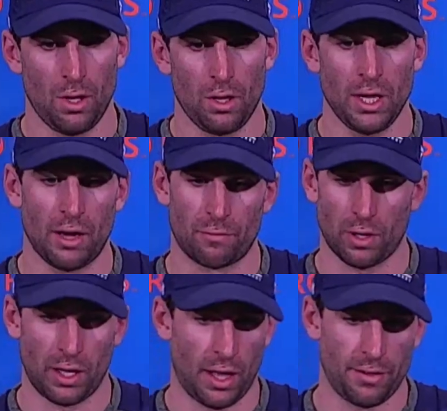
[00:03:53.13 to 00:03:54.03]
Yeah,
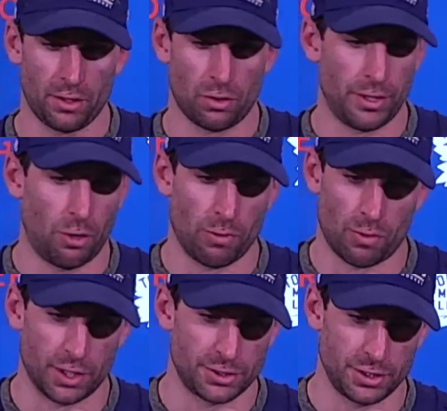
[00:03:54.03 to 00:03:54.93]
I think no doubt we
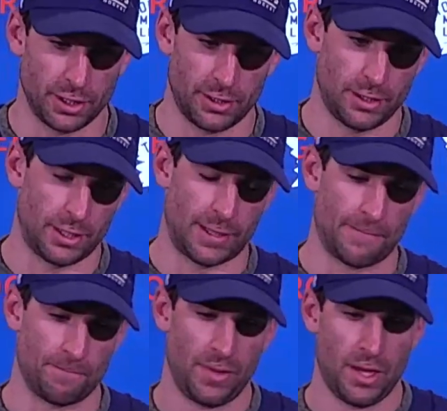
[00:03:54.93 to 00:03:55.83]
want to see it.
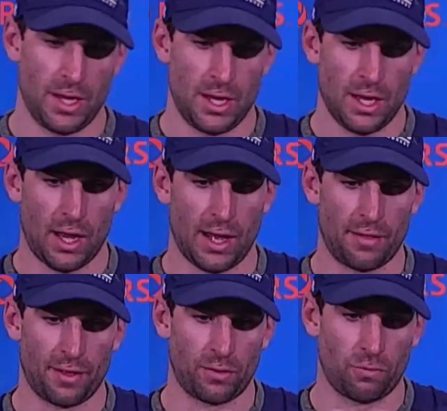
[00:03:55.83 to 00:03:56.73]
I
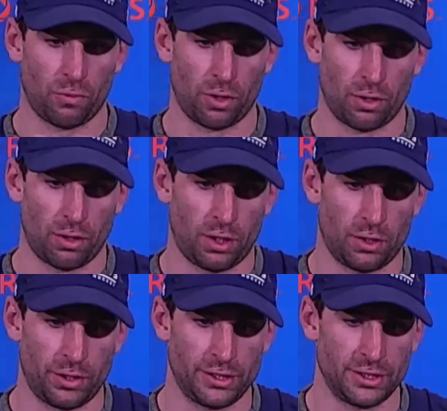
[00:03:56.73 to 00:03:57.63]
think we're, you know,
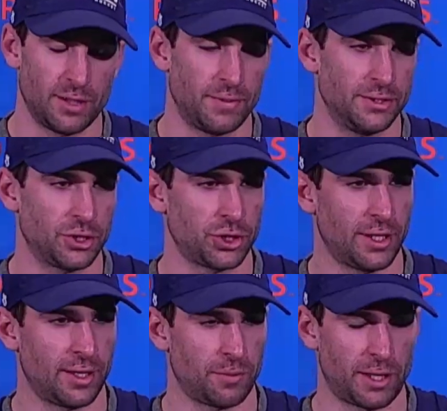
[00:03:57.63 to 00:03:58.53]
he's in the position, I
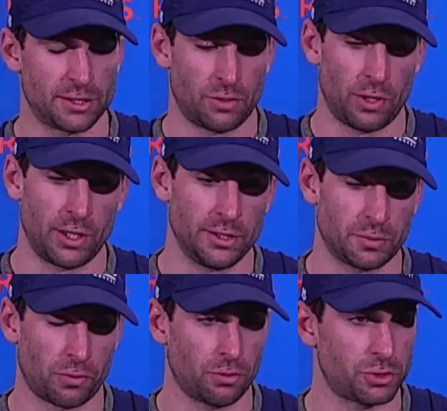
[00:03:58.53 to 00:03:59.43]
think, because of the way he's
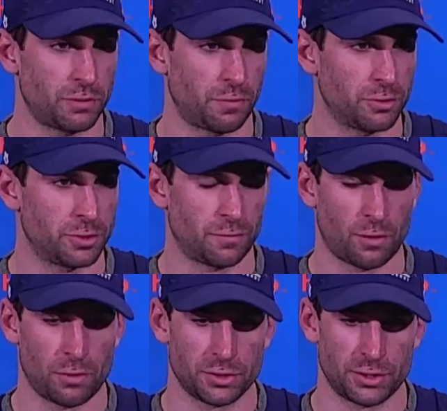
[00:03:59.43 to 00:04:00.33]
approached it first and
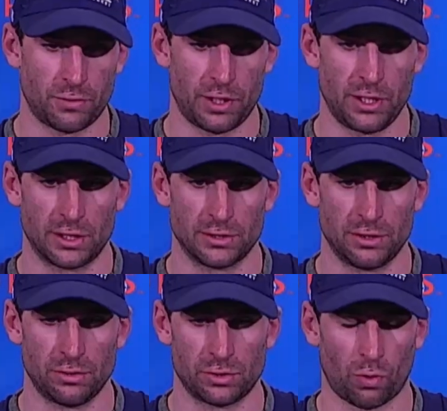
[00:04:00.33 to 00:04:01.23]
foremost and the way he
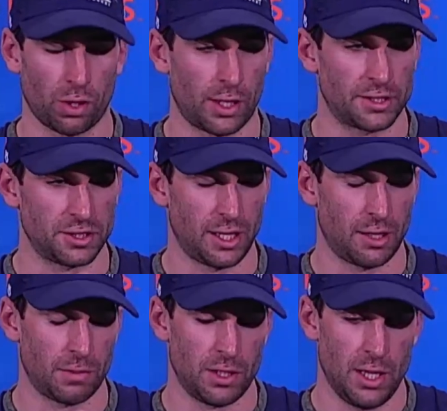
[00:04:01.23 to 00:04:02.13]
continues to work at his
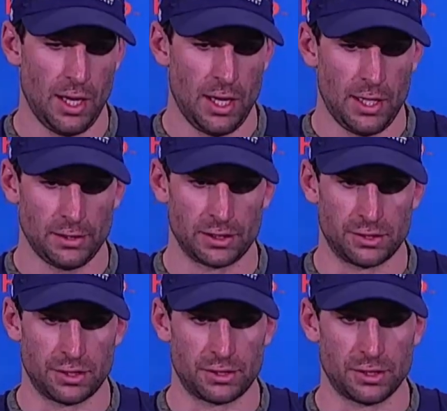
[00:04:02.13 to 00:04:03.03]
game and his
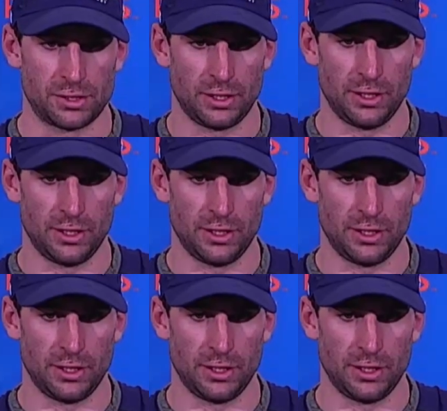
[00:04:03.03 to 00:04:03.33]
consistency